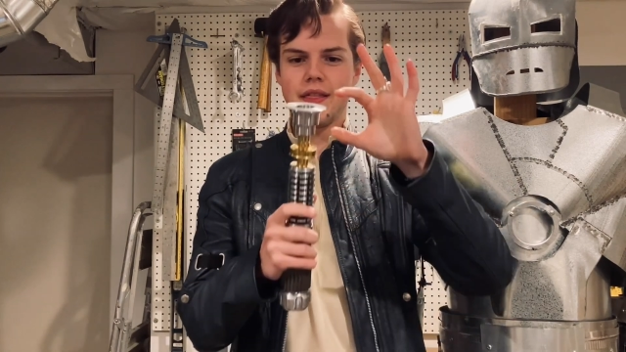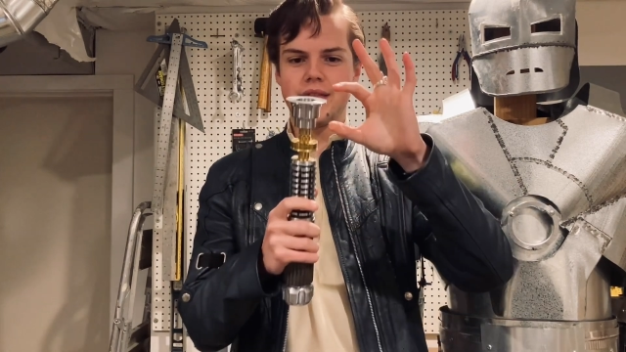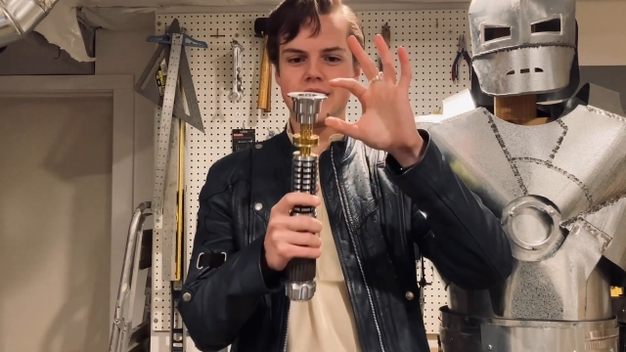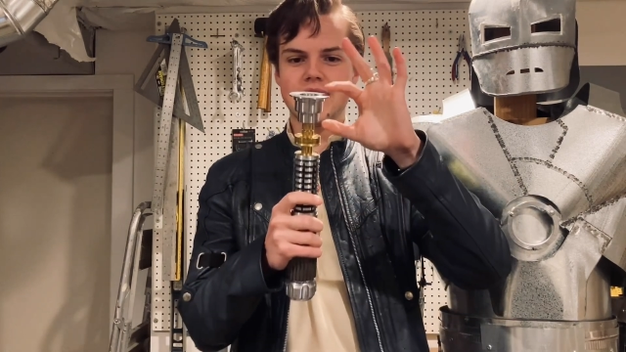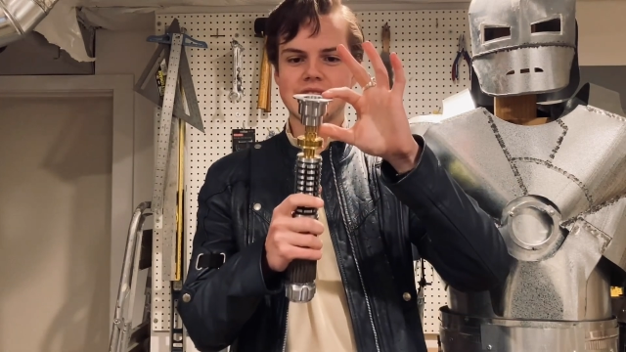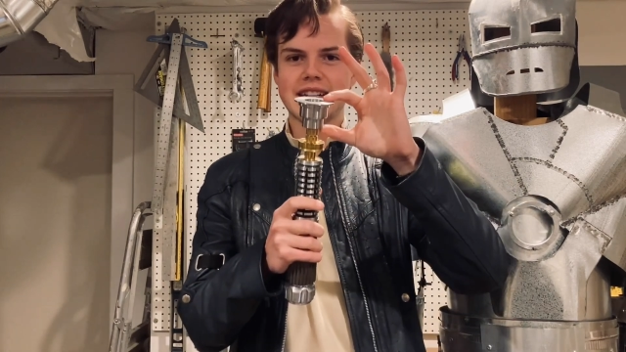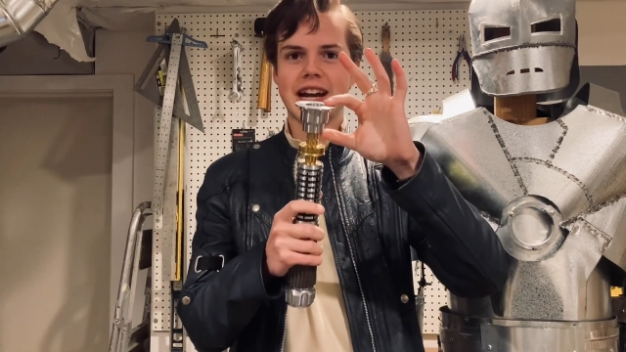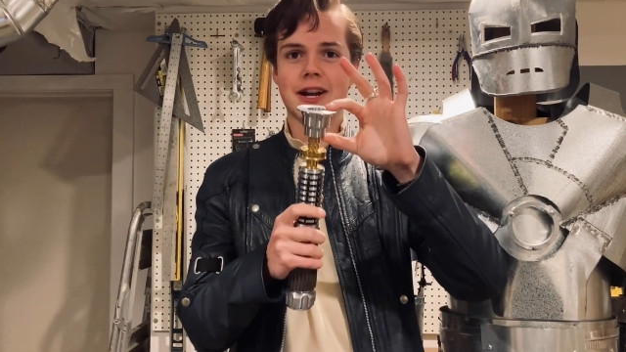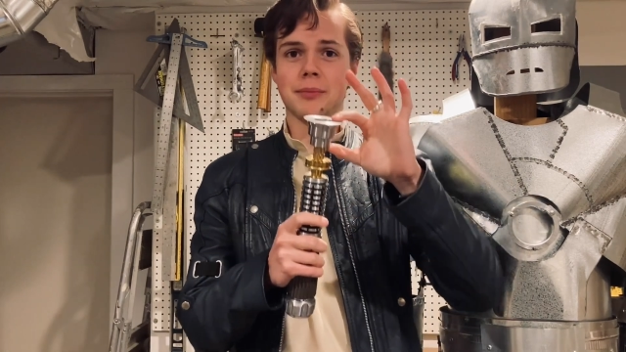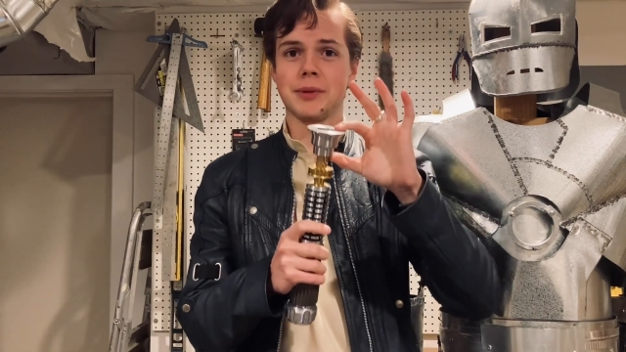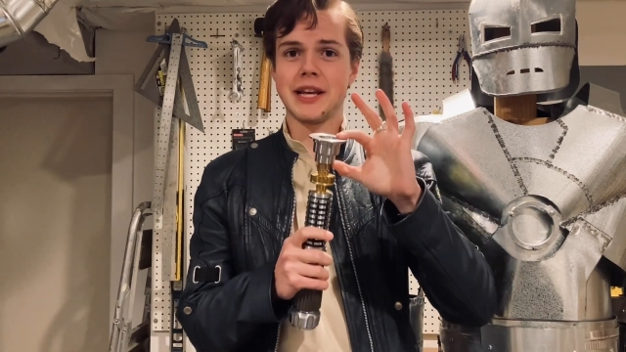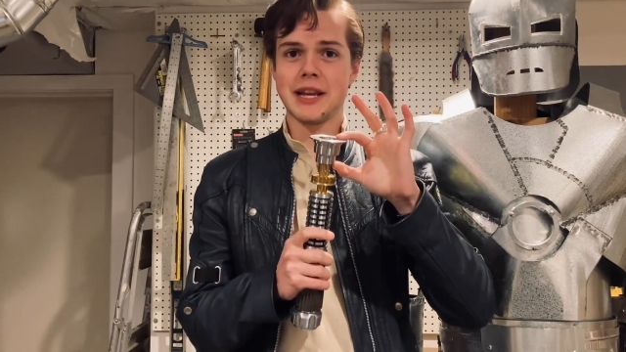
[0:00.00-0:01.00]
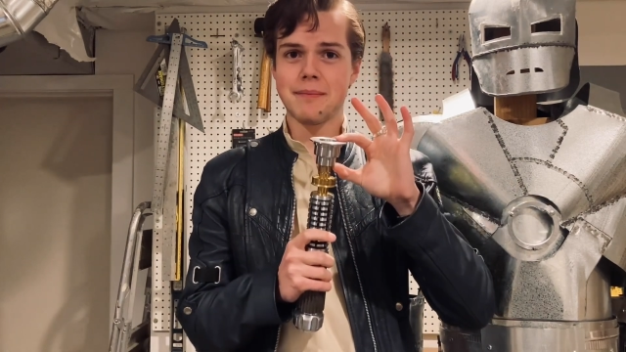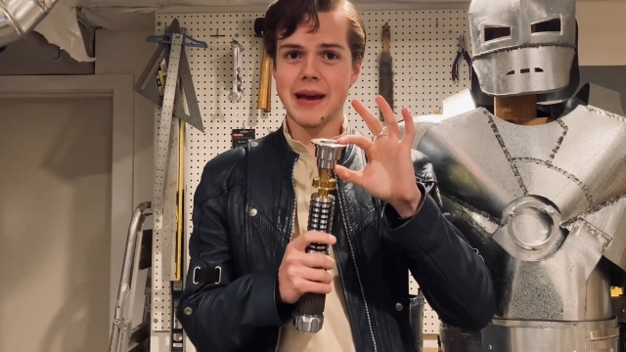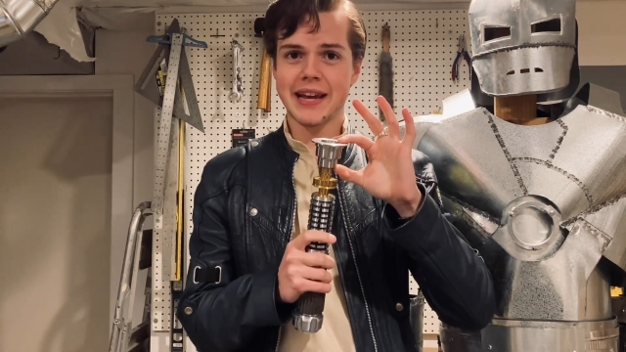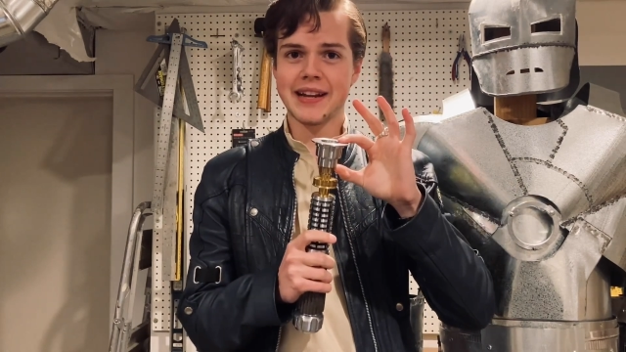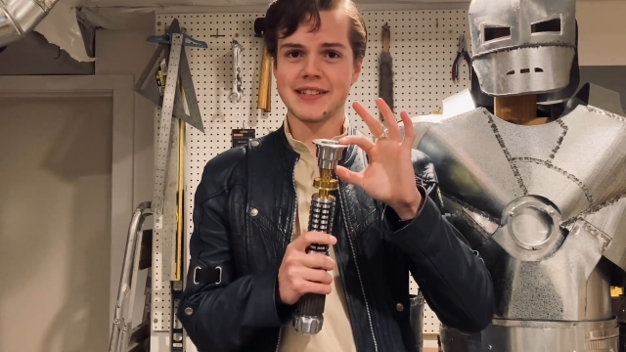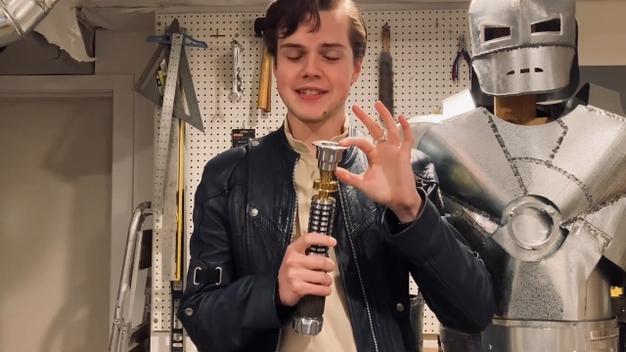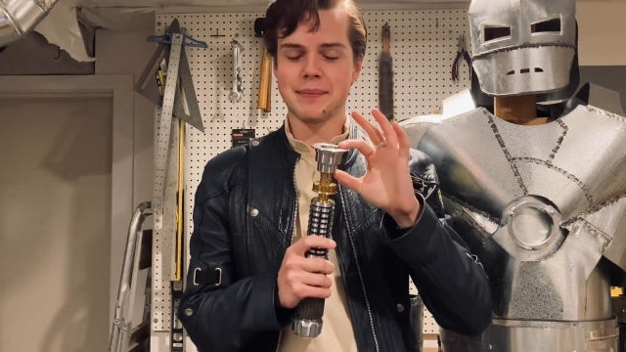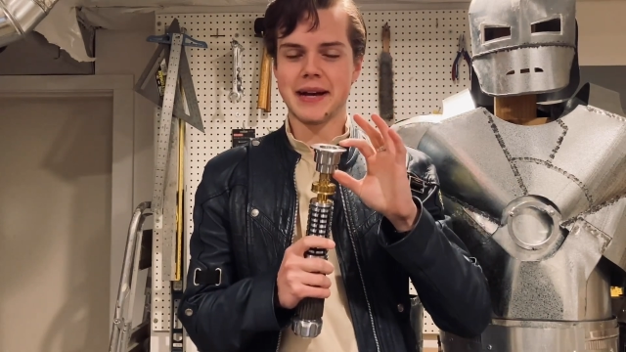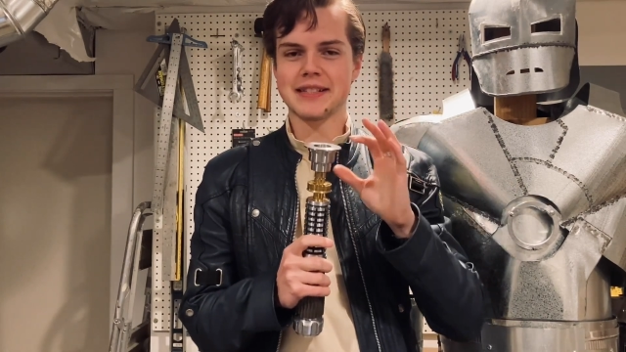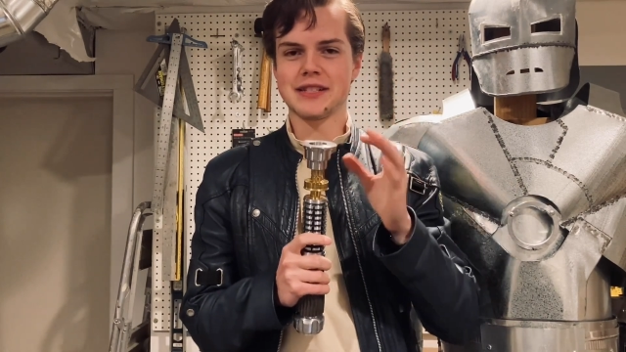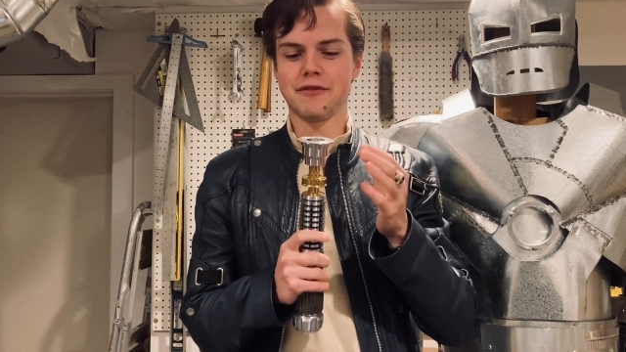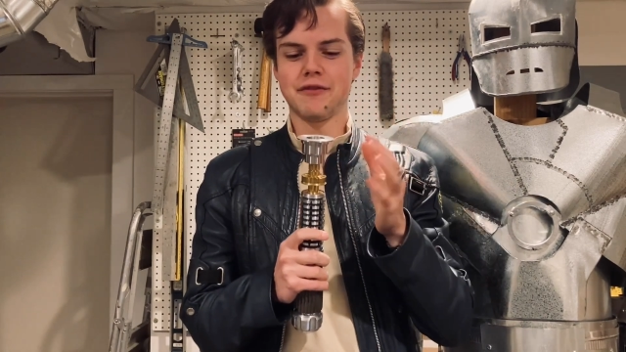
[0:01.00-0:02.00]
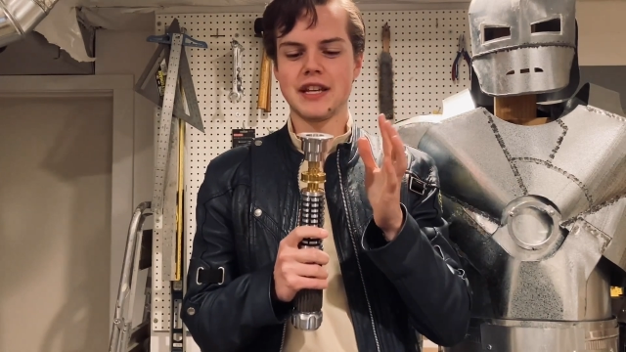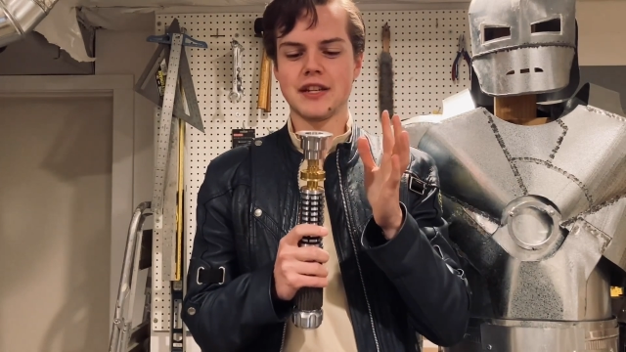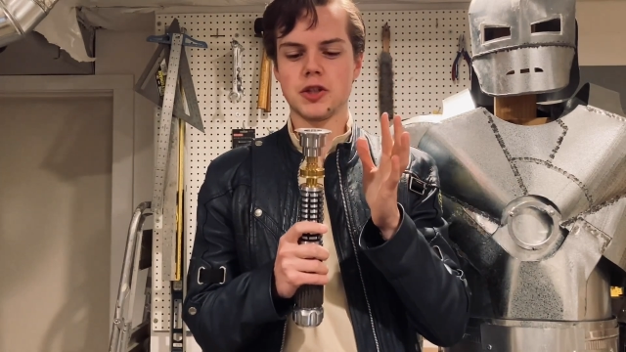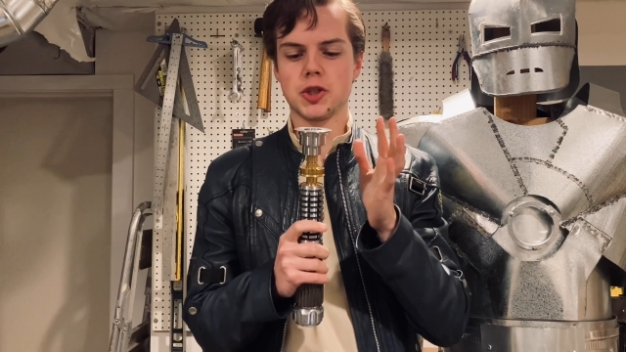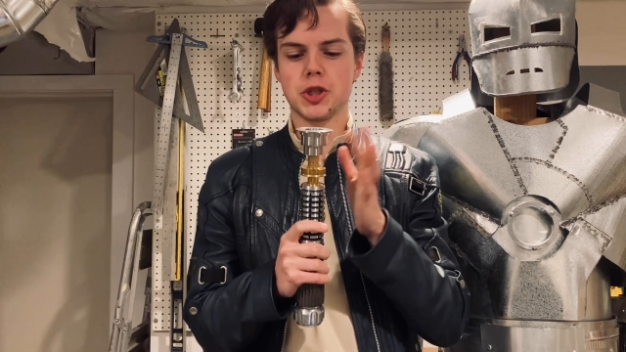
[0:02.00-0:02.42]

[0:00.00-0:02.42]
the entire blade mechanism has to fit